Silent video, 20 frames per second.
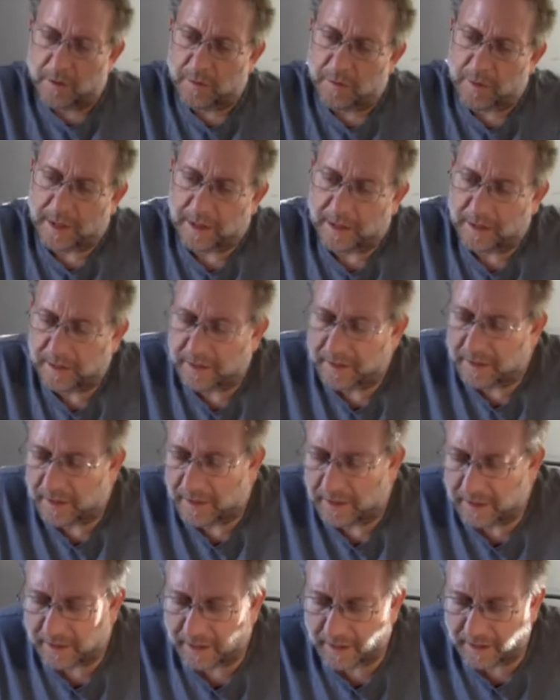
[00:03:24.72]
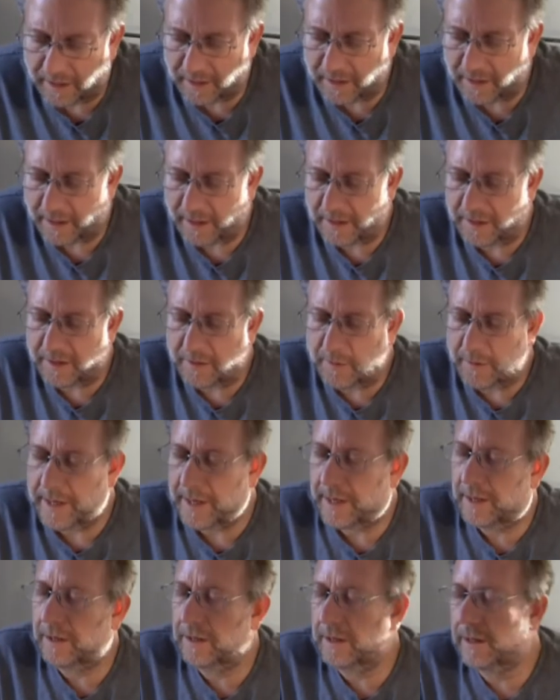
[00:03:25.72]
Well, I think we
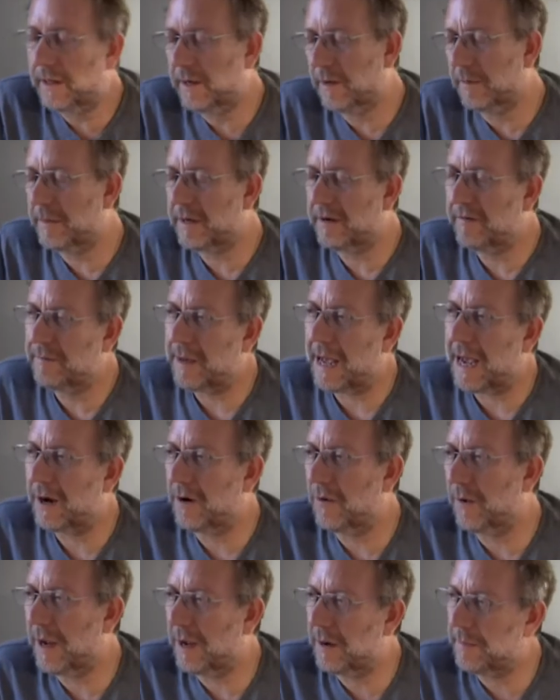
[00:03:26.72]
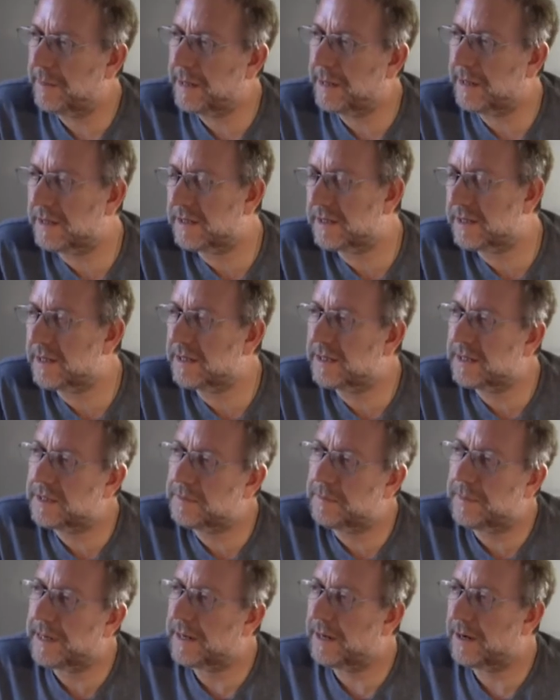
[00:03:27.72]
need a little bit of background because this has
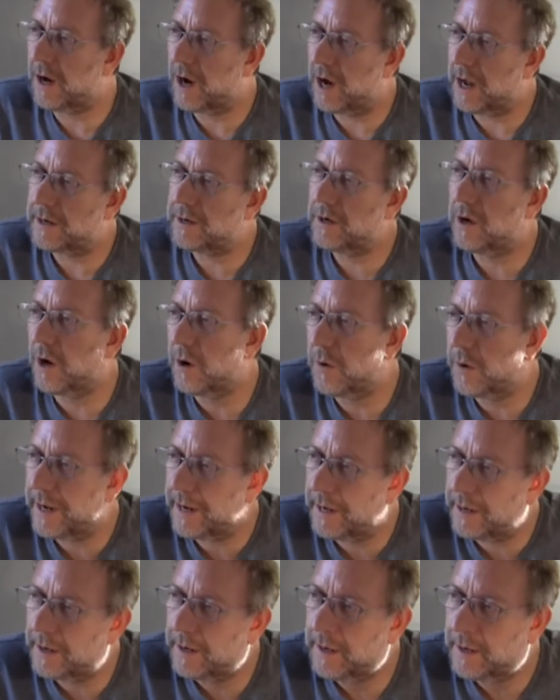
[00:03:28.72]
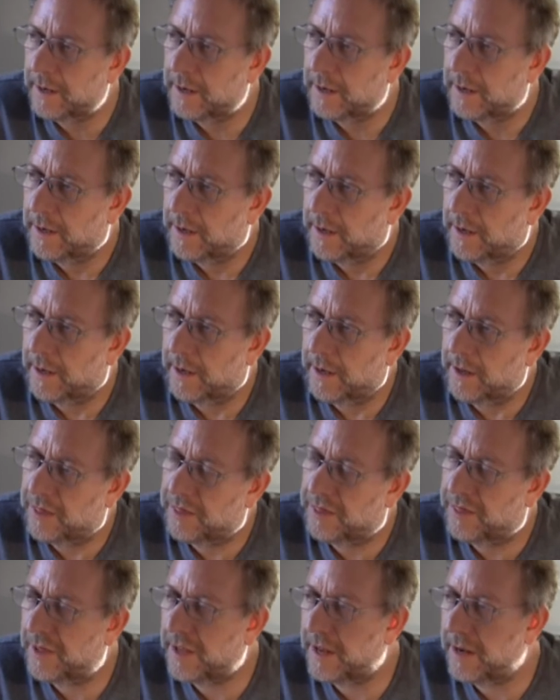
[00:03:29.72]
been an ongoing
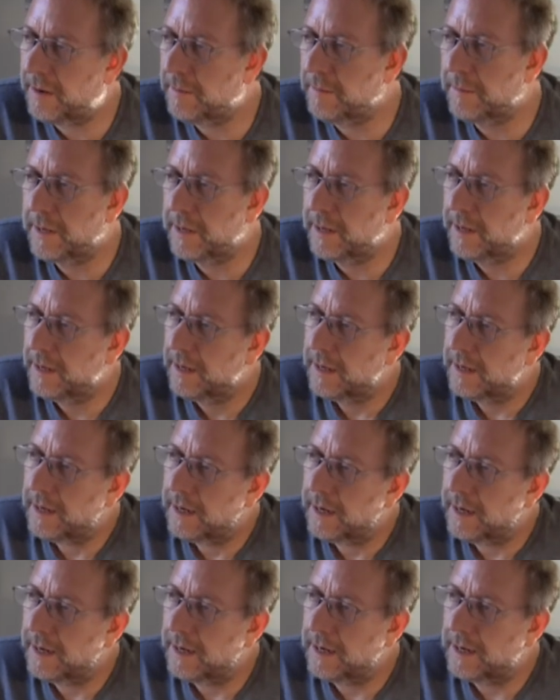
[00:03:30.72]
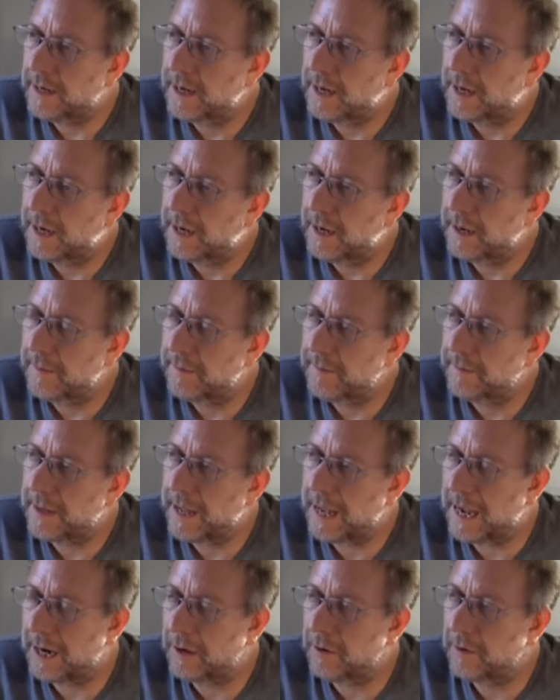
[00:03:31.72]
theme in
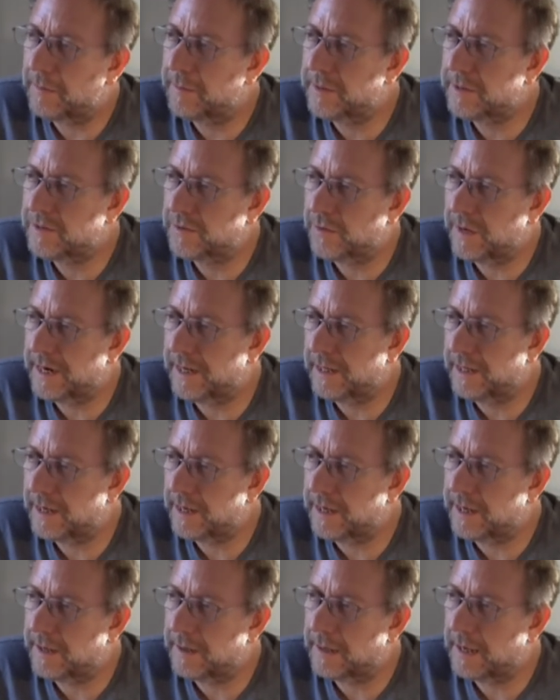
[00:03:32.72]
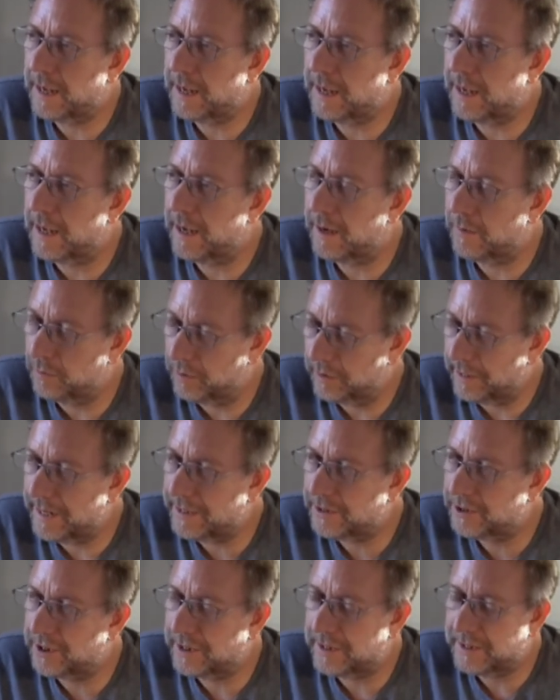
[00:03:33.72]
Arab-Israeli
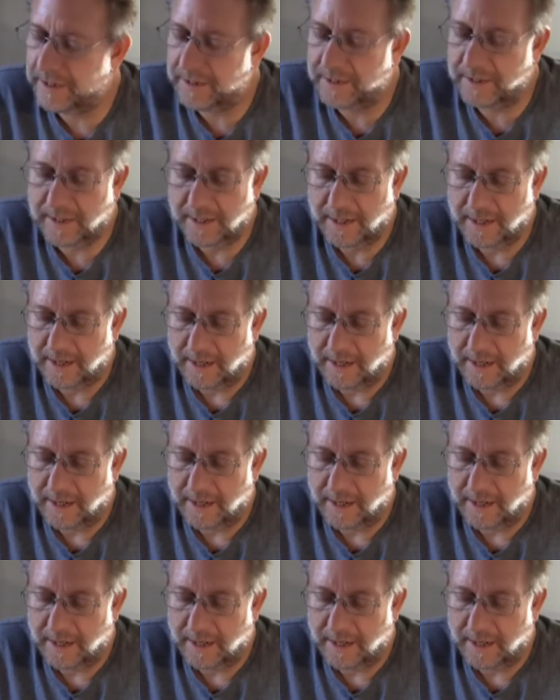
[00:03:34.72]
relations